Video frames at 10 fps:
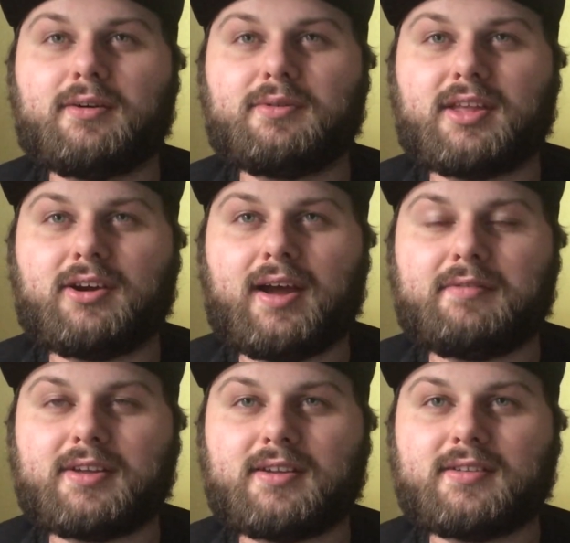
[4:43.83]
without
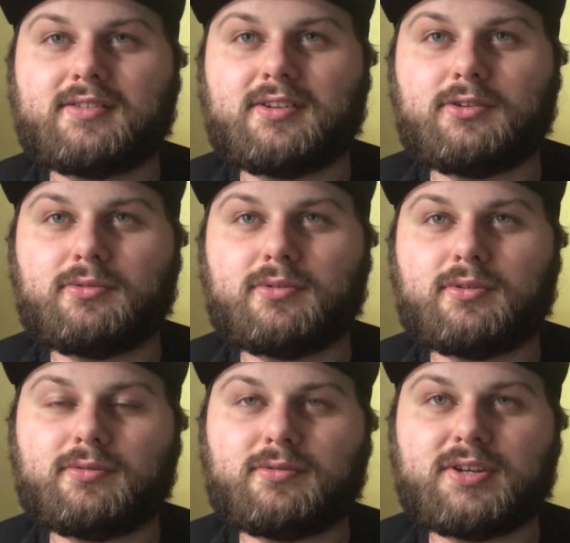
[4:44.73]
having to do
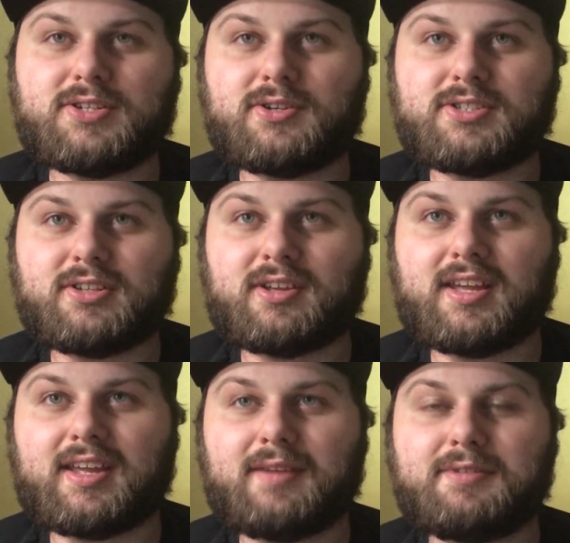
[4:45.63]
research, I'll
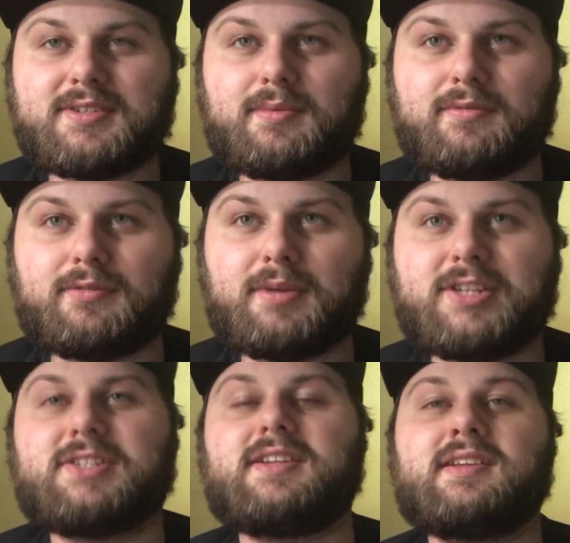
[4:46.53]
kind of give you some
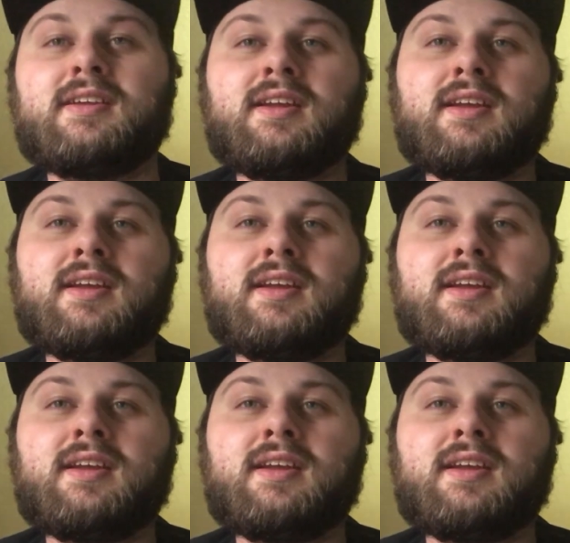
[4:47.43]
information.